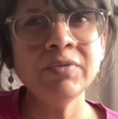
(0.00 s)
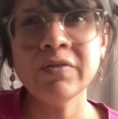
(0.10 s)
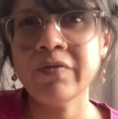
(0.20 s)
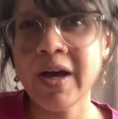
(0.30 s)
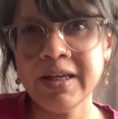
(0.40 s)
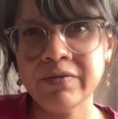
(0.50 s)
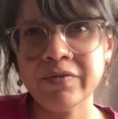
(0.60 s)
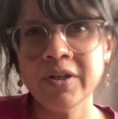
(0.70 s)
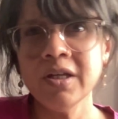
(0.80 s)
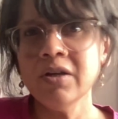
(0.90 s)
with 5
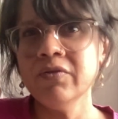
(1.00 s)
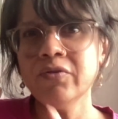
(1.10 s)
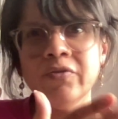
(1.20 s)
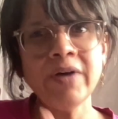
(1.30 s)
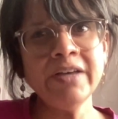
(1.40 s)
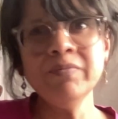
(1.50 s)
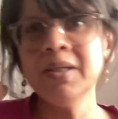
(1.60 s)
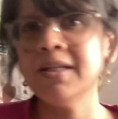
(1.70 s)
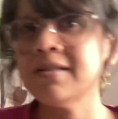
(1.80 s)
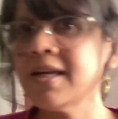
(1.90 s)
for 5
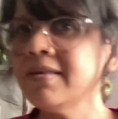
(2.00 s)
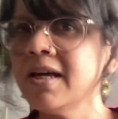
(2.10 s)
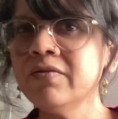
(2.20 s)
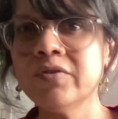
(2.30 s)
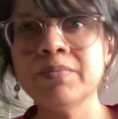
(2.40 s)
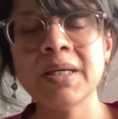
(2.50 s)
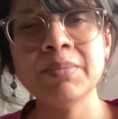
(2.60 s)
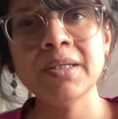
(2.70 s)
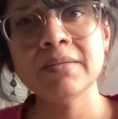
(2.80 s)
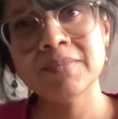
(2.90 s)
minutes, and then
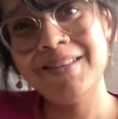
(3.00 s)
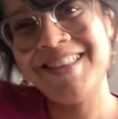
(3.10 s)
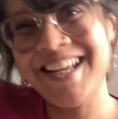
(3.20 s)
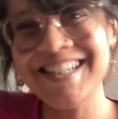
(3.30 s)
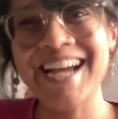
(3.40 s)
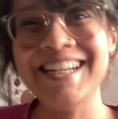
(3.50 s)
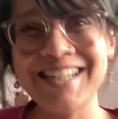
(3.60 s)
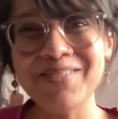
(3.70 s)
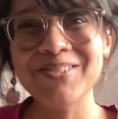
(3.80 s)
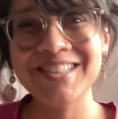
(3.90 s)
and then dial it
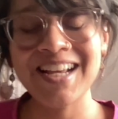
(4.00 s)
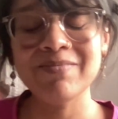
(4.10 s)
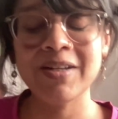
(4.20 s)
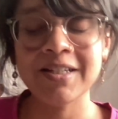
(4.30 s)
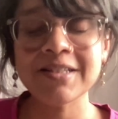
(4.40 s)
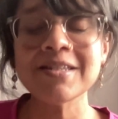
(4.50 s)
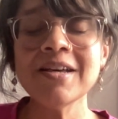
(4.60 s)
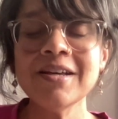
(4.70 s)
up for 10 minutes.